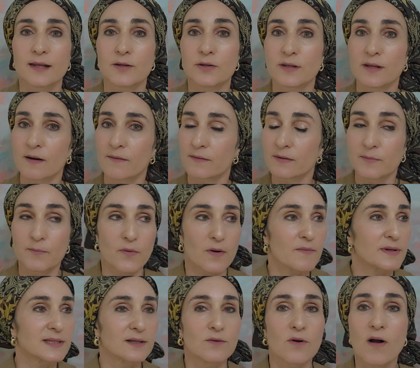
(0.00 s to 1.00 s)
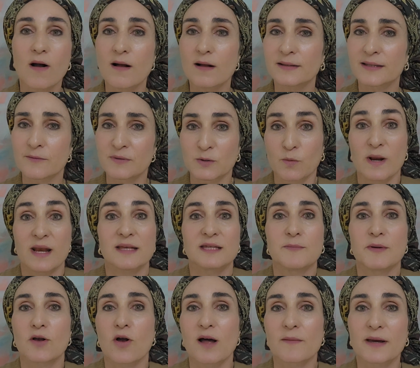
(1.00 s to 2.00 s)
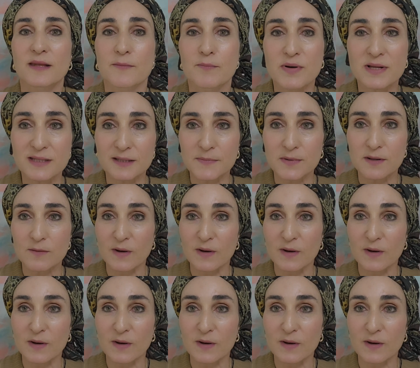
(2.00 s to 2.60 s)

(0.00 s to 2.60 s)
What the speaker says: The boy wasn't called. He was waiting to be called by the principal,